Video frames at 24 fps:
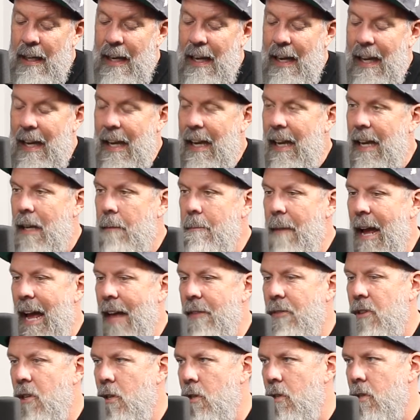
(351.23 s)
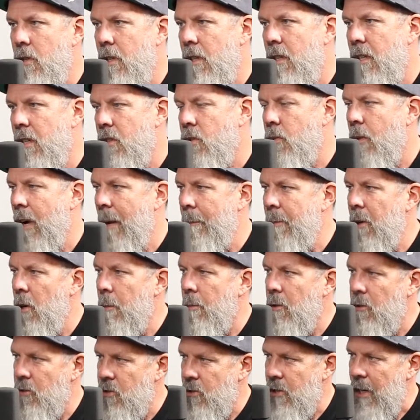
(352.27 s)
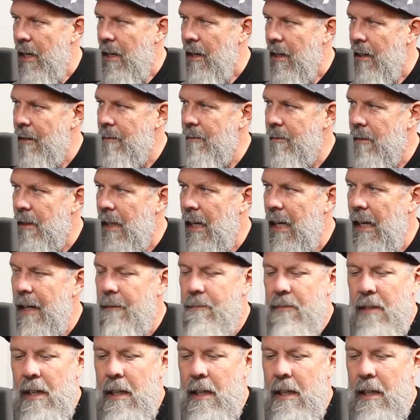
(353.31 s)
and Matthew's a disreputable sinner, right?